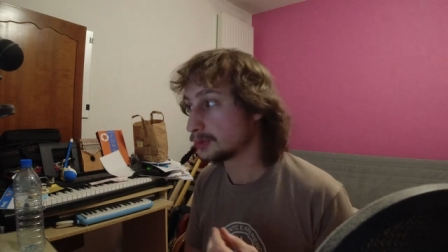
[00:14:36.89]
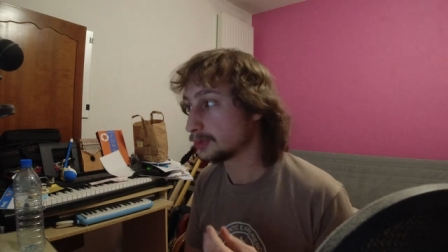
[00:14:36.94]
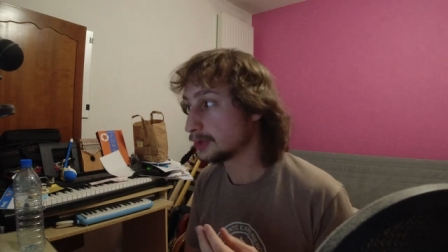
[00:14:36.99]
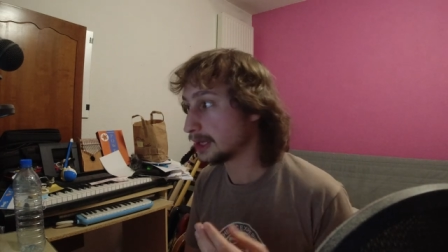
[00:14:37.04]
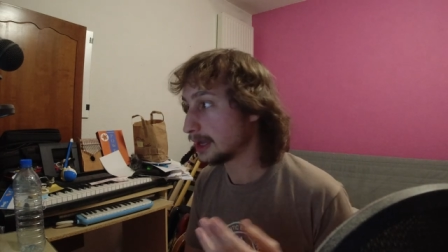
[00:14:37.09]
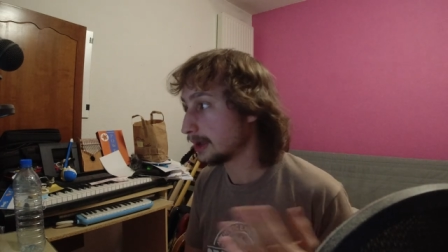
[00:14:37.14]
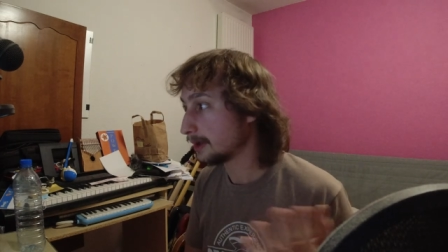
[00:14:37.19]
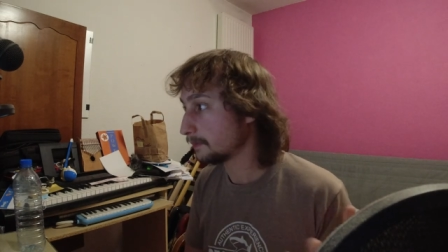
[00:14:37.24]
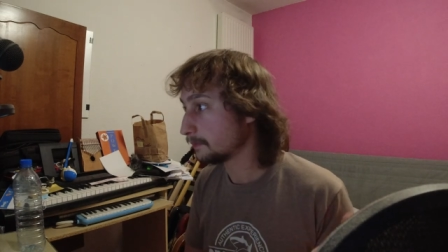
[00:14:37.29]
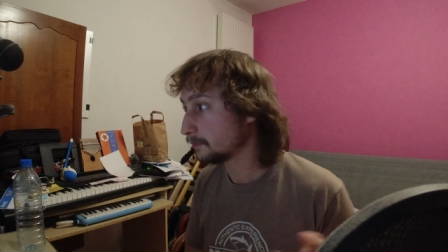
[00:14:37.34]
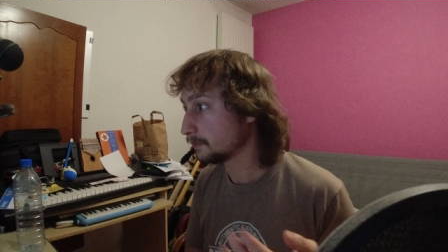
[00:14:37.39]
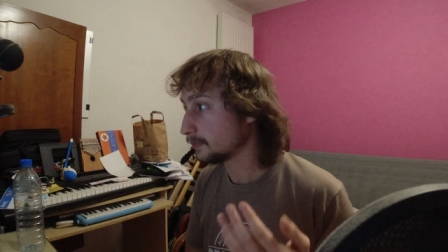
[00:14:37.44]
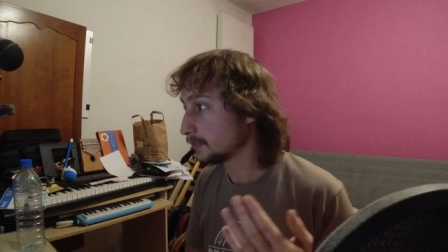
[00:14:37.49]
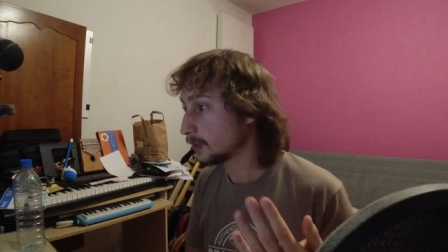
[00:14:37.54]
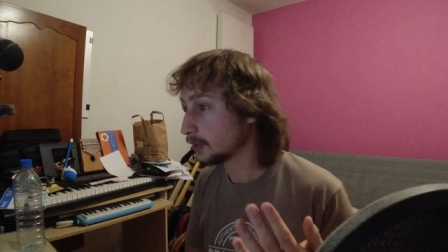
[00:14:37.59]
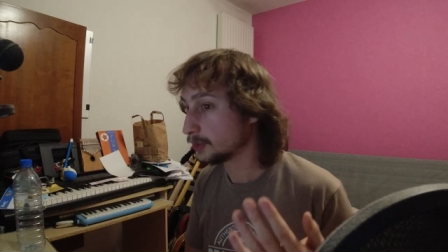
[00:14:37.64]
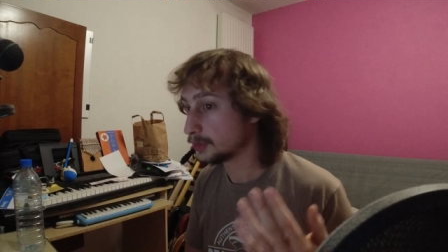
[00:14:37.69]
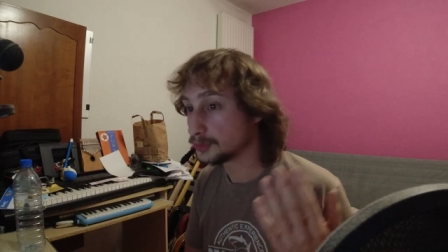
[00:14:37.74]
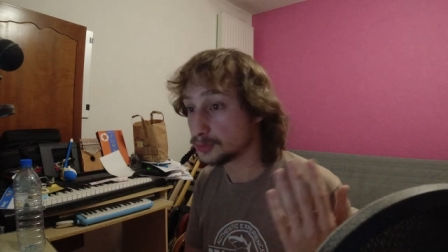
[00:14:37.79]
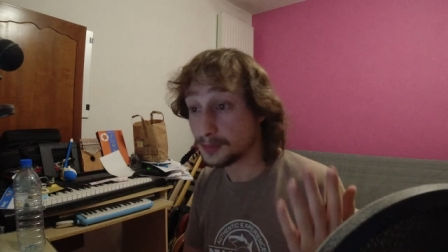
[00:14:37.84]
So yeah,
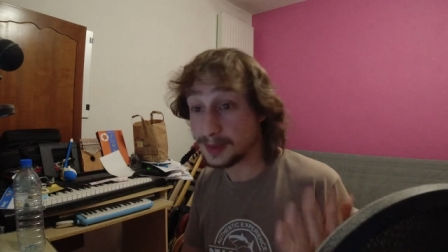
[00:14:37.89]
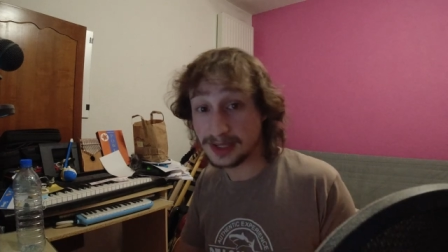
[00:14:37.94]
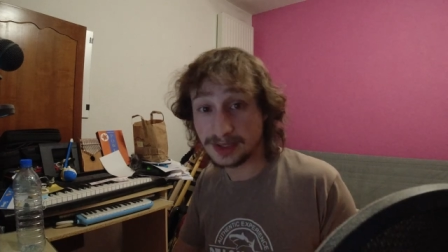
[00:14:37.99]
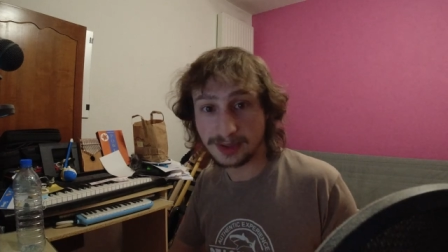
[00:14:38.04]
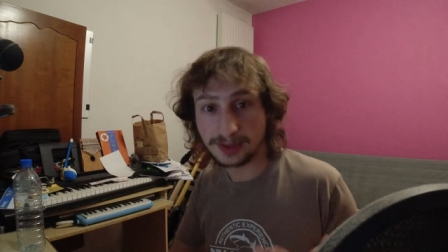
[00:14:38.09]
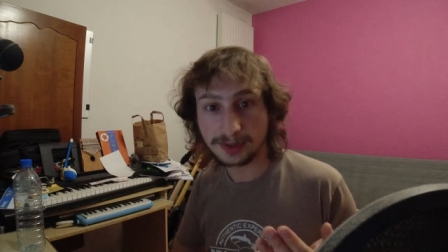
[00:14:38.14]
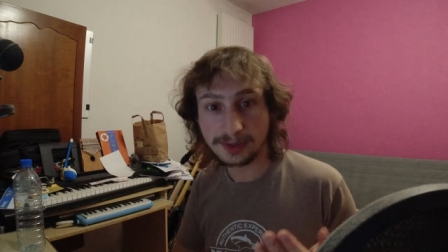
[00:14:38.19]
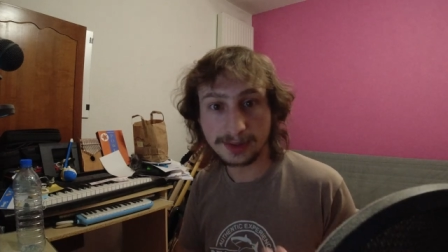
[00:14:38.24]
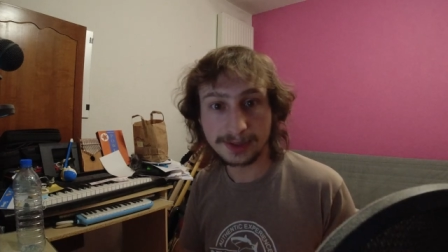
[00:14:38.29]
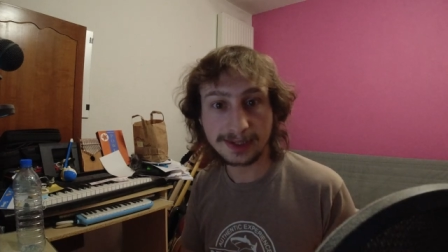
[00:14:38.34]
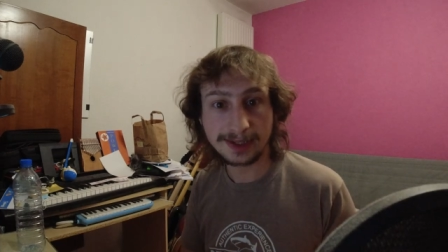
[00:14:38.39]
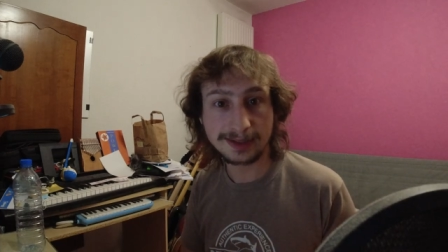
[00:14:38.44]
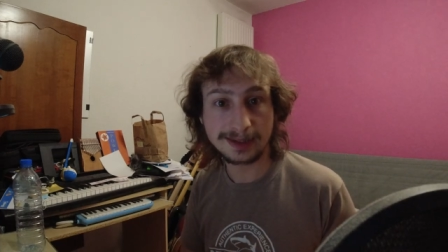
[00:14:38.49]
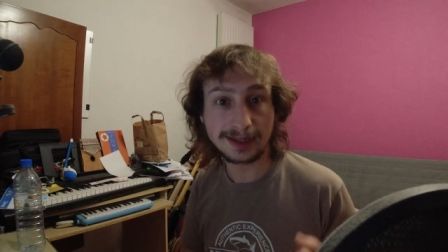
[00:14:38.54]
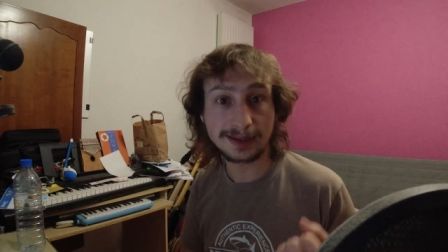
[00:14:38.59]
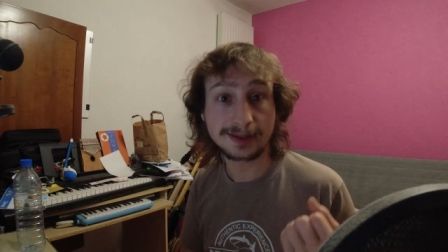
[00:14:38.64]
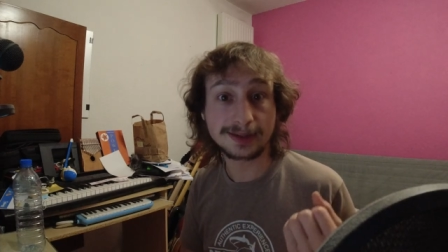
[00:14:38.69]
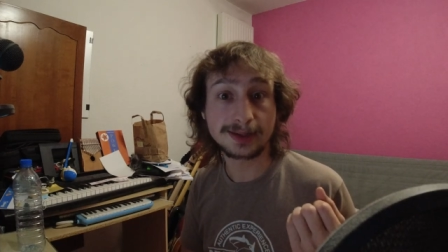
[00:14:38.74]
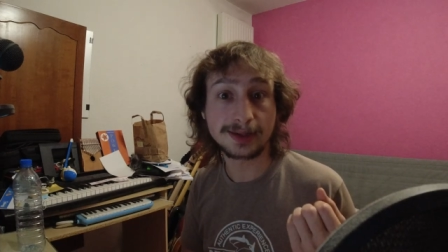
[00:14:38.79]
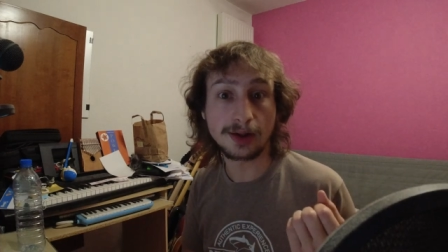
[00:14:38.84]
how to make
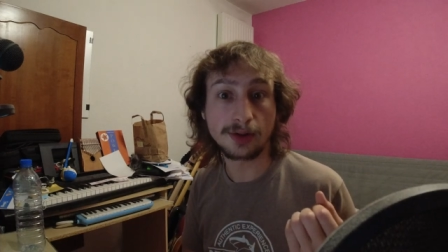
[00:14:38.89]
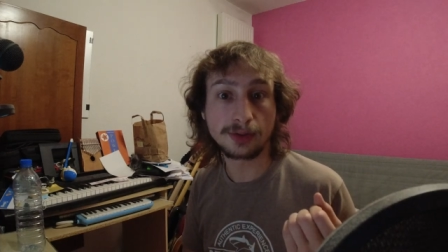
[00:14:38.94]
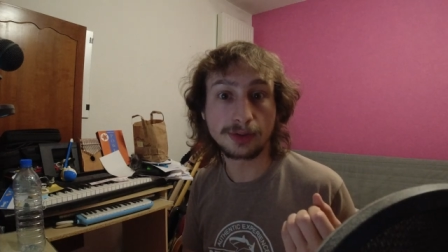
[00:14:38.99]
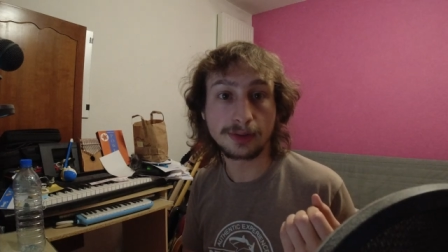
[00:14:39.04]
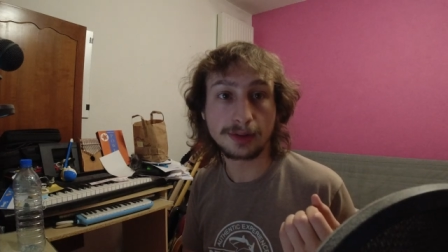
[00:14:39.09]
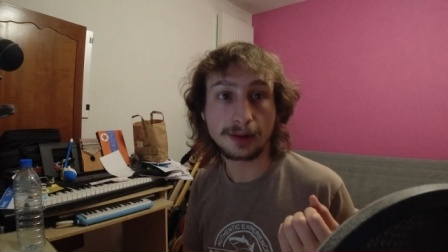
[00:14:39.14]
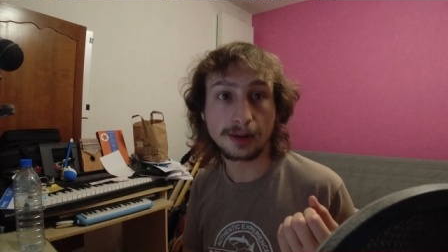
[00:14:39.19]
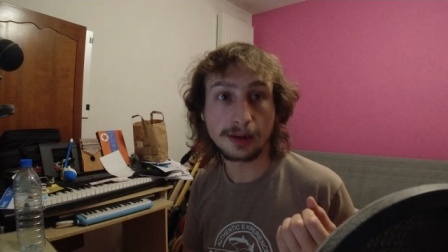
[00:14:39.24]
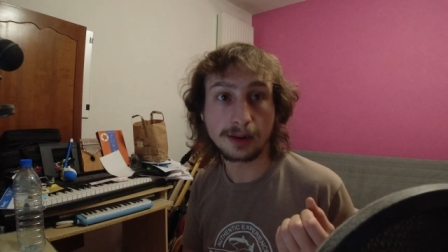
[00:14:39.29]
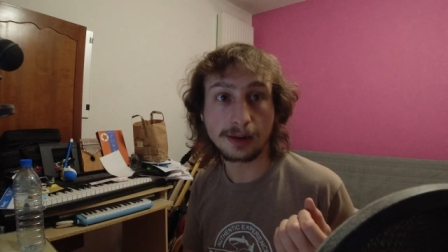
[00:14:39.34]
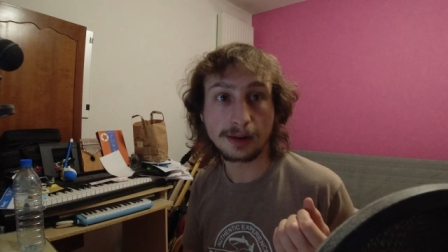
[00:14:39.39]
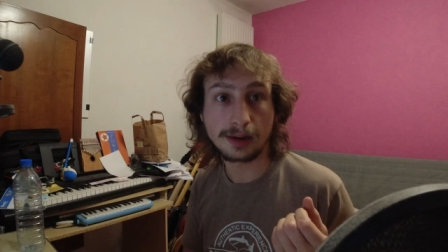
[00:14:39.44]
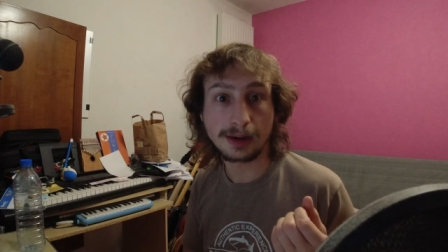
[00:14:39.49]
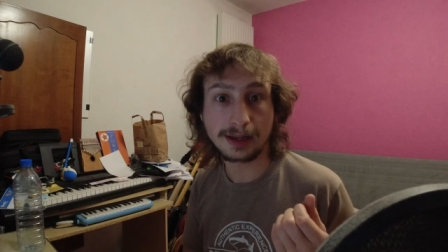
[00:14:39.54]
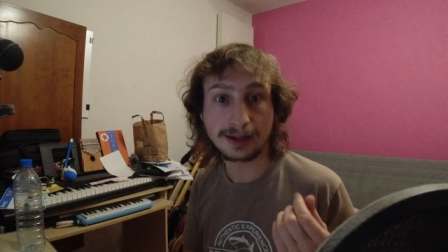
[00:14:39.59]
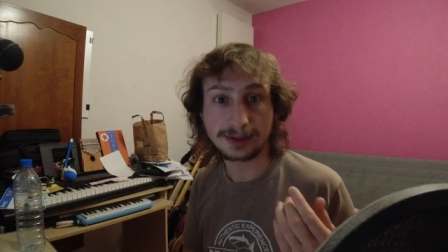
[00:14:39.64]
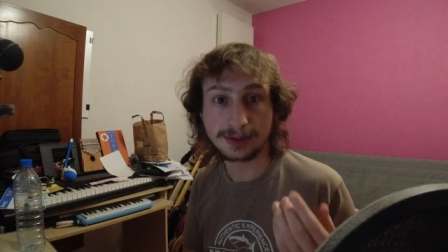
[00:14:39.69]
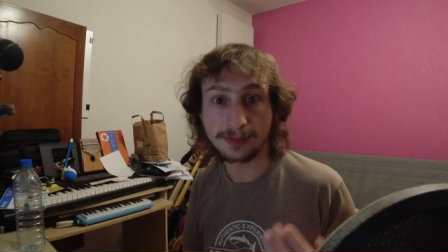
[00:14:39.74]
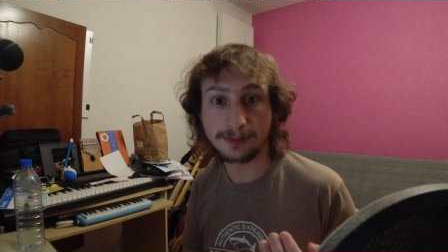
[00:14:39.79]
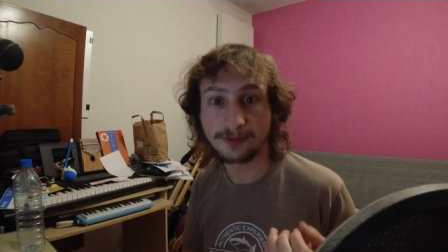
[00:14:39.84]
sentences that sound
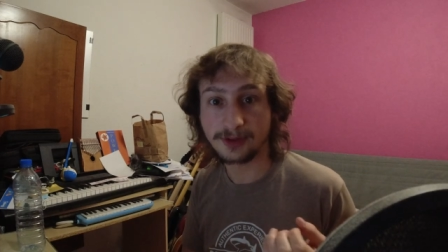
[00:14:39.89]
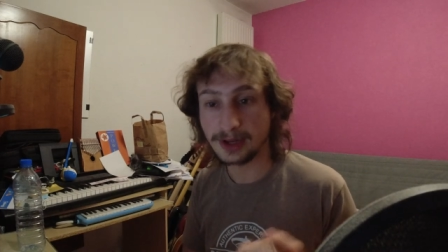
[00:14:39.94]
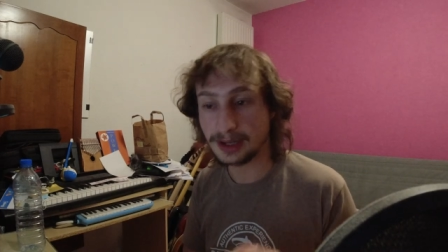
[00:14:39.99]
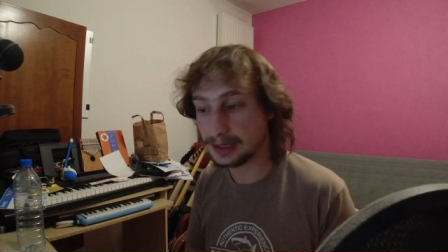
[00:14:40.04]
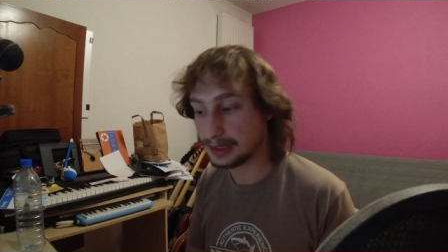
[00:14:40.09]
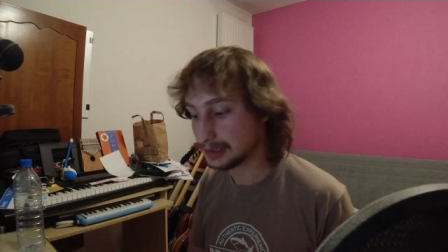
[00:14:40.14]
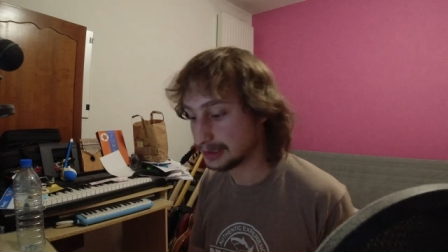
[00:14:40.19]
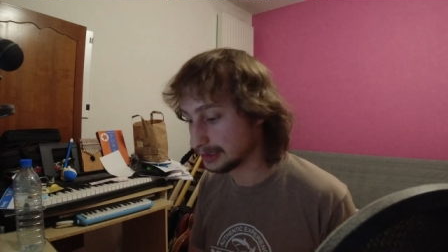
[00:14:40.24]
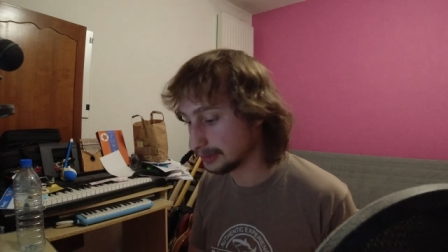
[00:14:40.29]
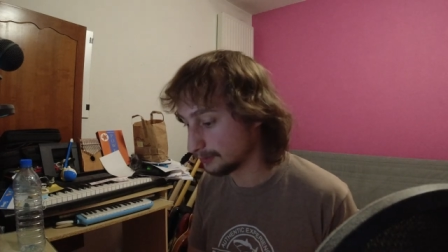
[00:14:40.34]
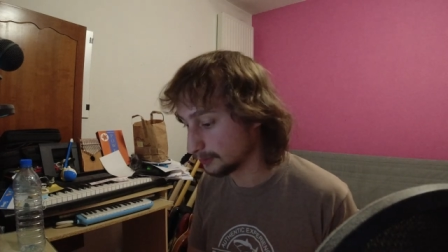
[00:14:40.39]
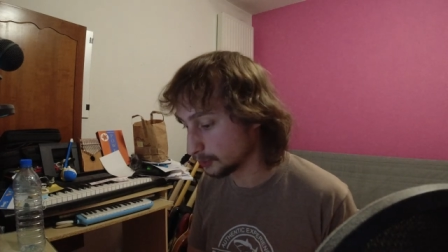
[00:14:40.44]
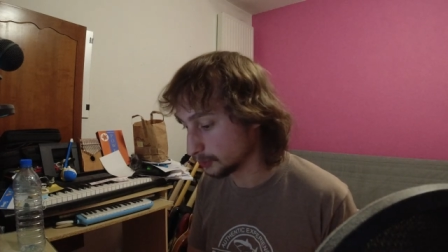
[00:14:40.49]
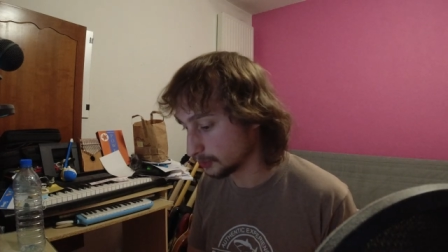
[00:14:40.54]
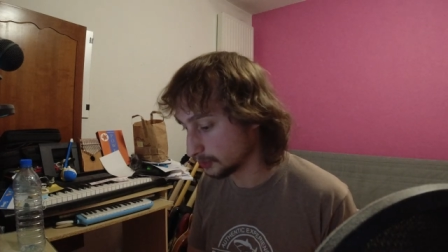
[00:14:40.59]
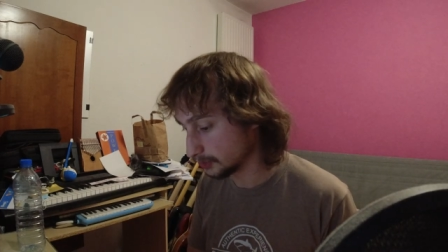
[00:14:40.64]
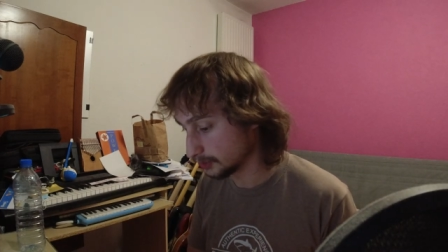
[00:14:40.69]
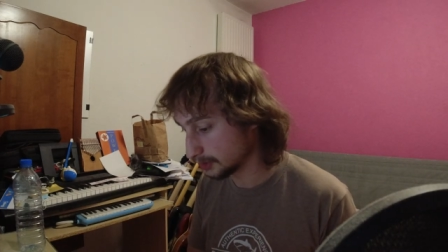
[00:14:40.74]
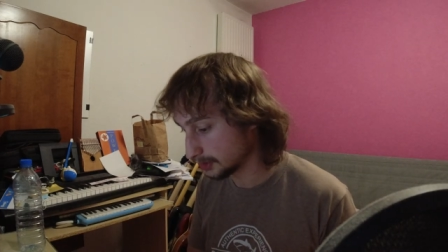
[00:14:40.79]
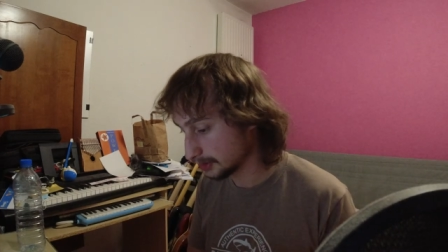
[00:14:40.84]
like something a native
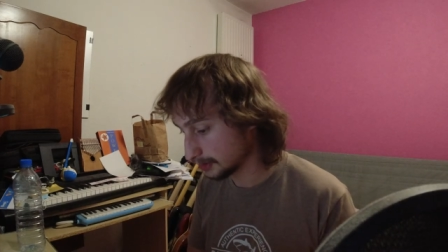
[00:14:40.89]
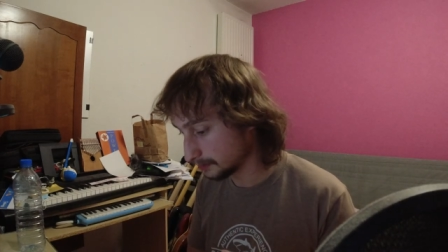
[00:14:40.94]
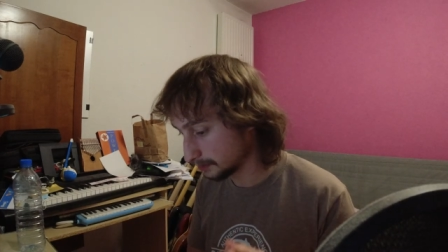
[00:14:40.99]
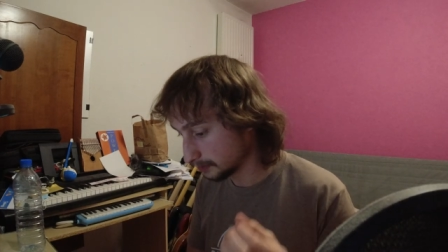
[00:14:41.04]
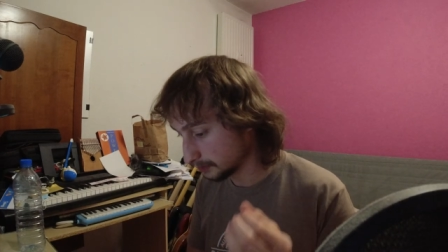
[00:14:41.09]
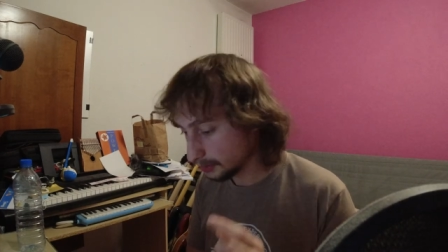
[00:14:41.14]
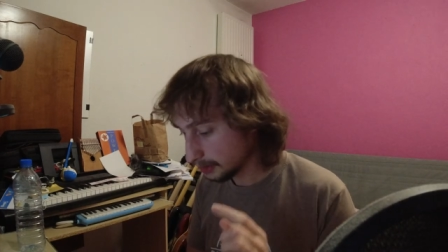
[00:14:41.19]
would use.